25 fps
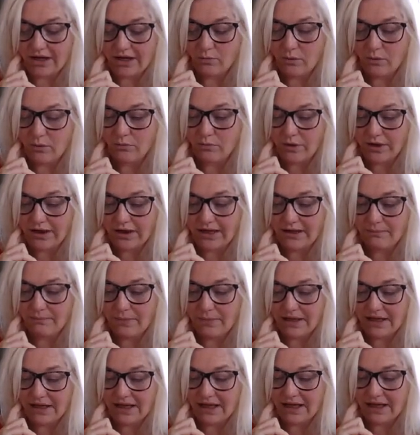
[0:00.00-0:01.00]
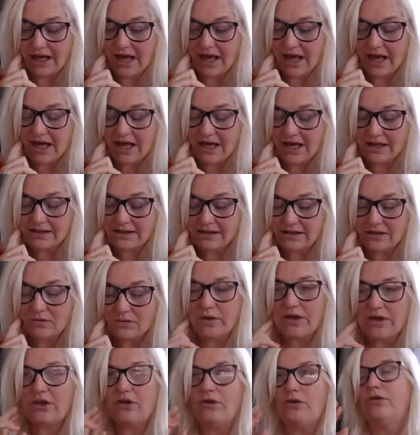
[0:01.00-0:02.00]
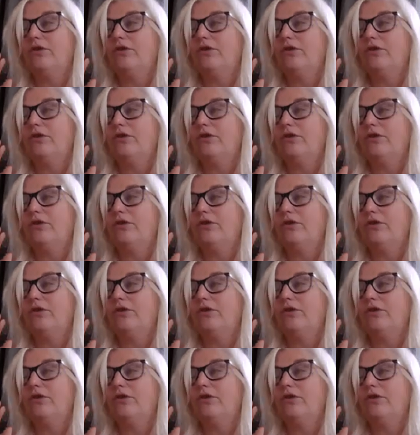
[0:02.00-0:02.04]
And we're really being asked, when